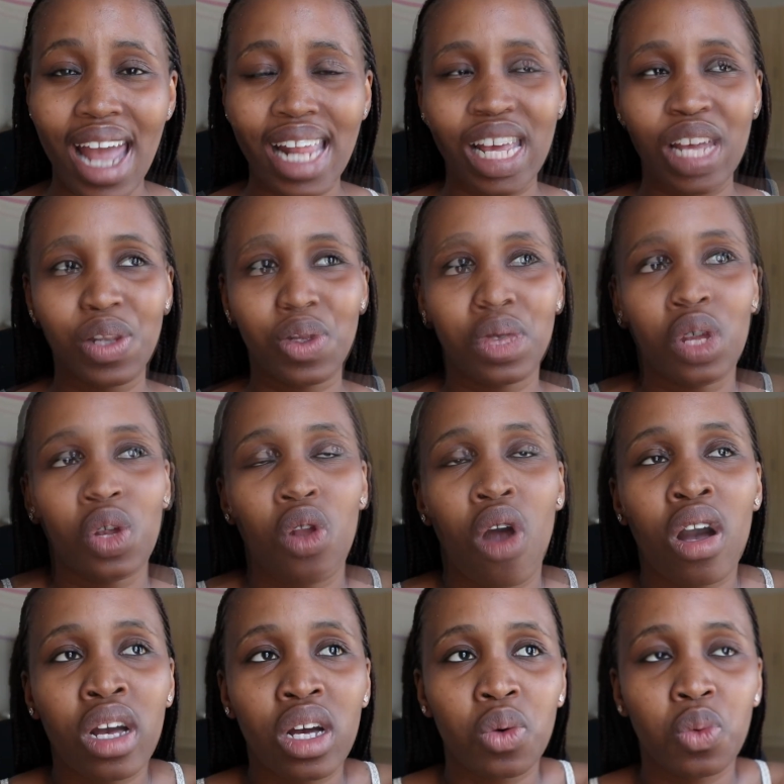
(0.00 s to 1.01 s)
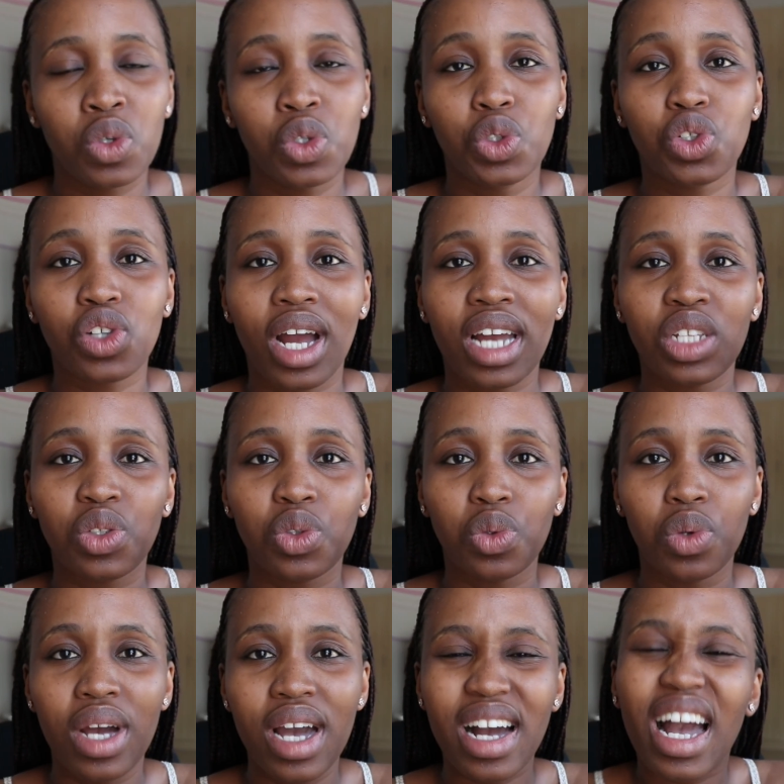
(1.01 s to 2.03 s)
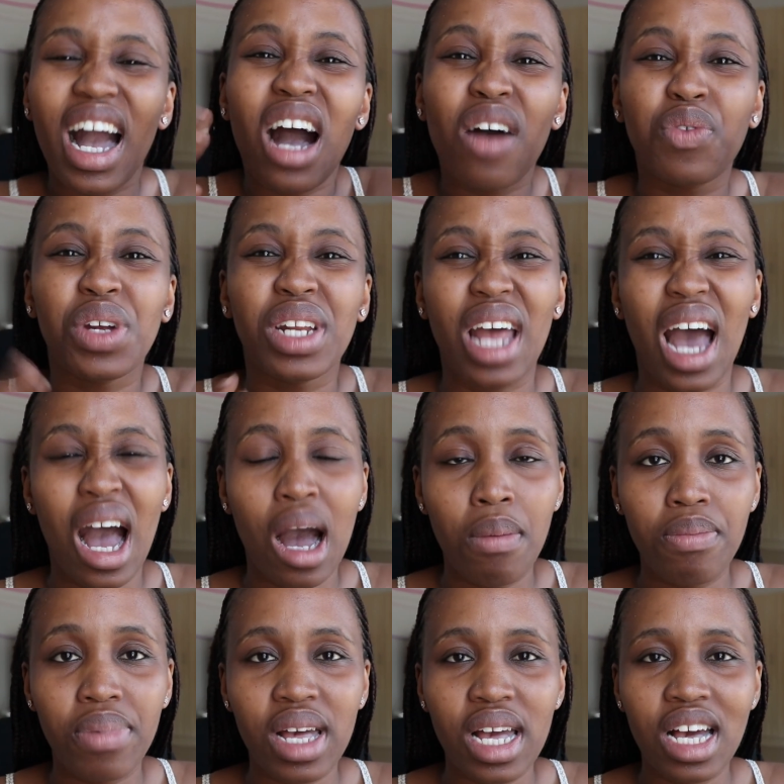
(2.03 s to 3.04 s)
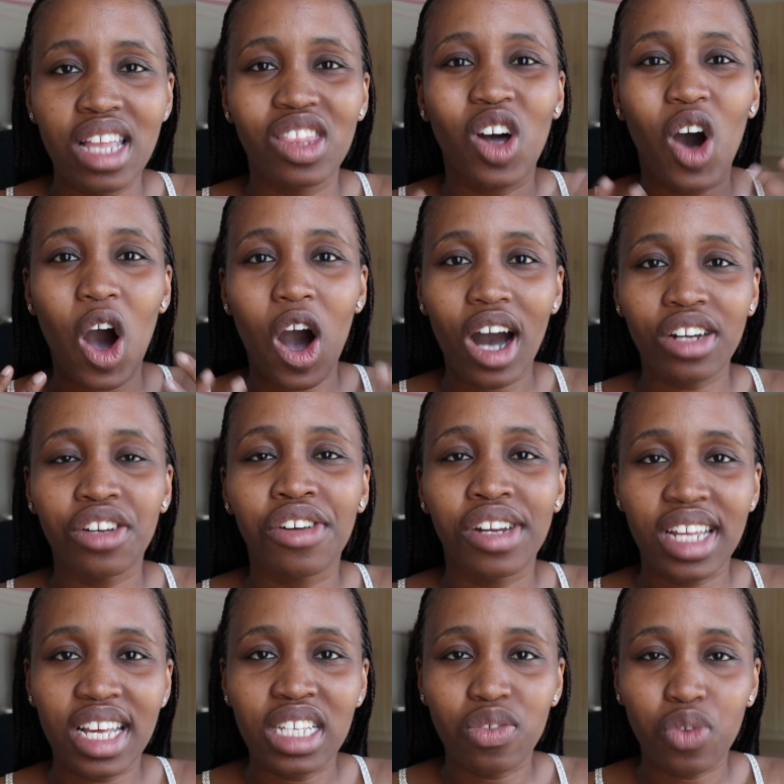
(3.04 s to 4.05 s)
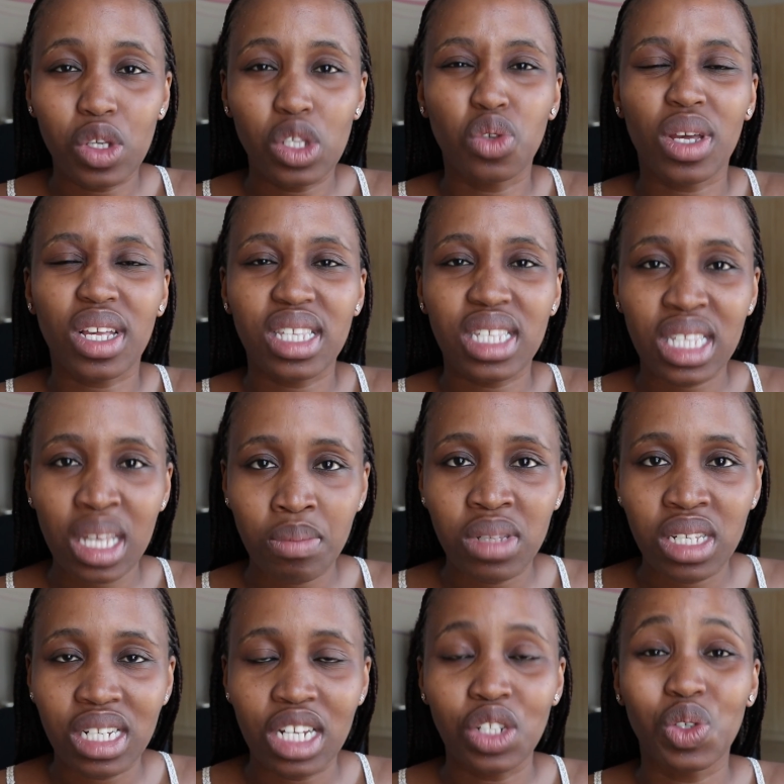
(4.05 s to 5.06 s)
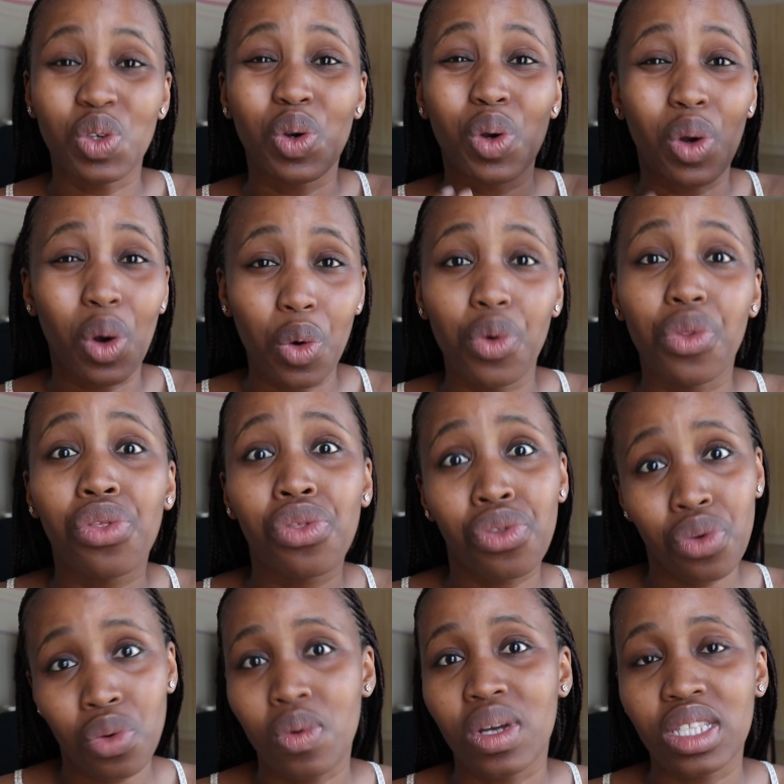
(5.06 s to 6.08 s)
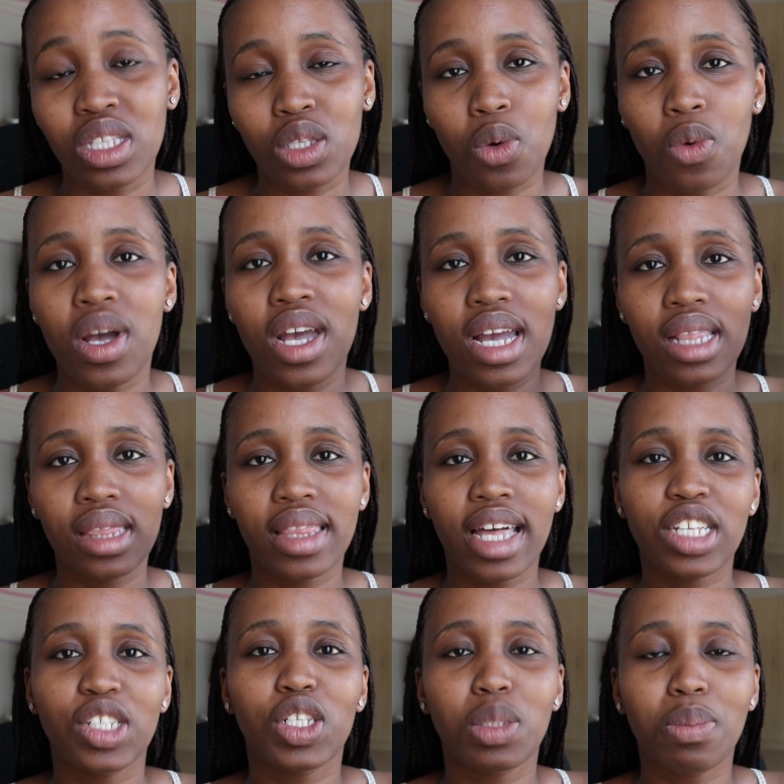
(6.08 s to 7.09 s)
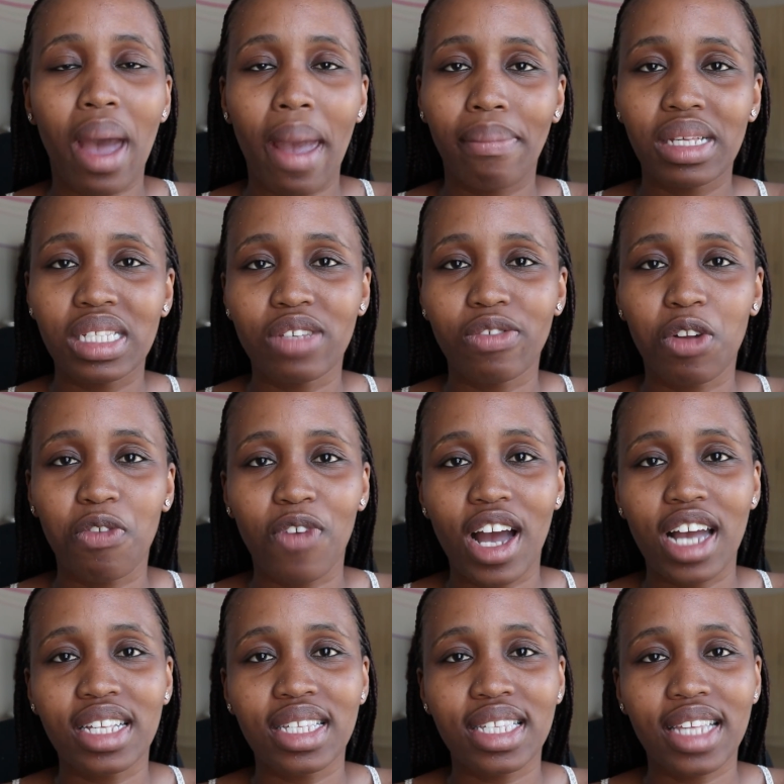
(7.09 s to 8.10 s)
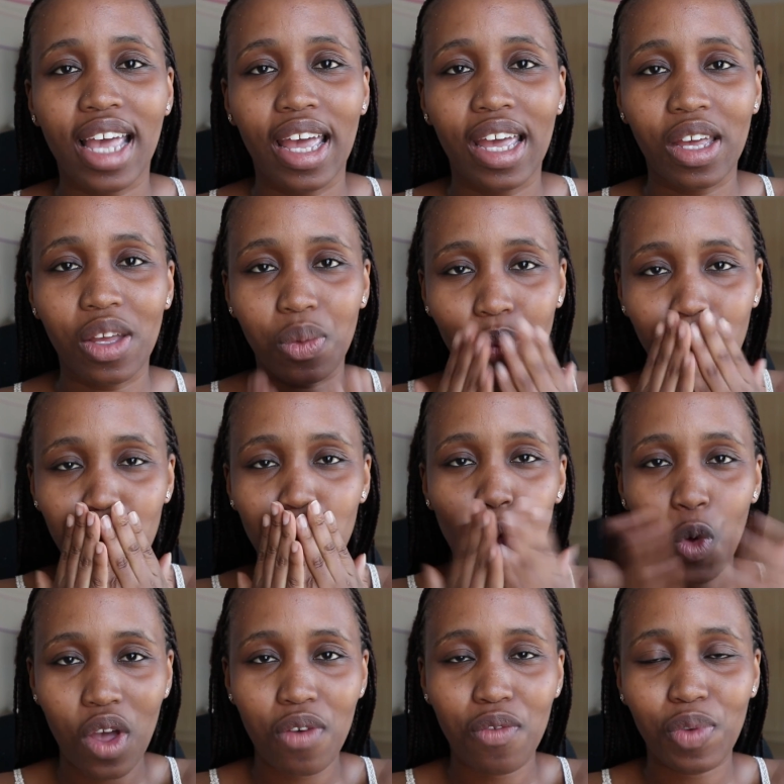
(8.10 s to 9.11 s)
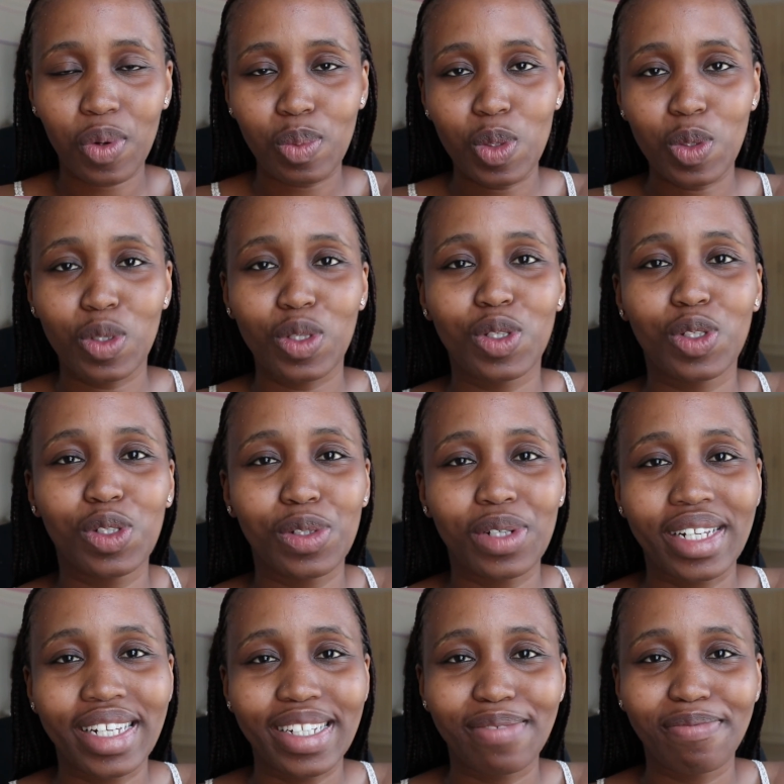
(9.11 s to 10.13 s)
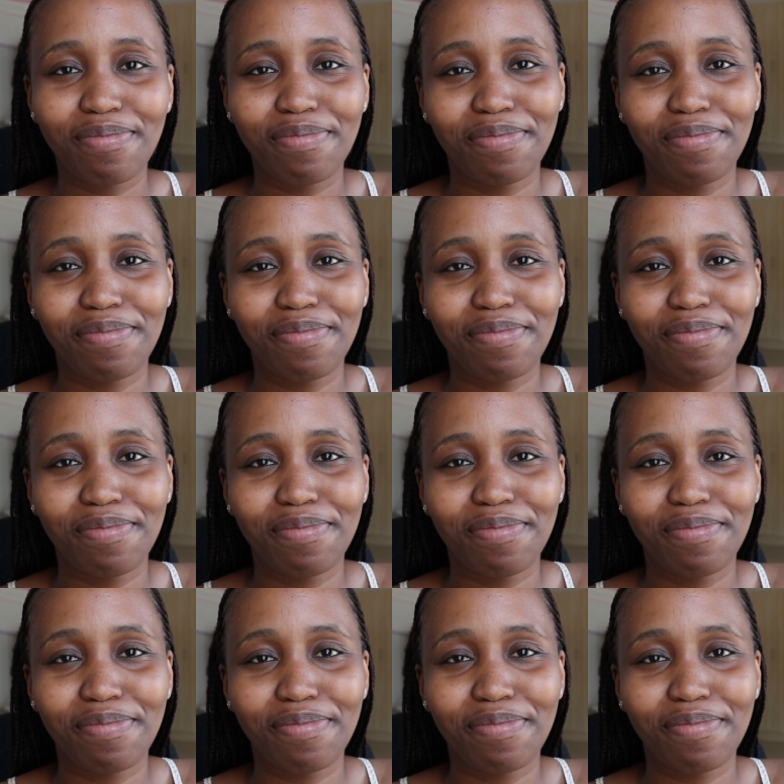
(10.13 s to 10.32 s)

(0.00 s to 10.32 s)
And I know the longer you try to cover it up, the harder it is for you to accept it and to go through it. So that's just my piece of advice, and from yours truly.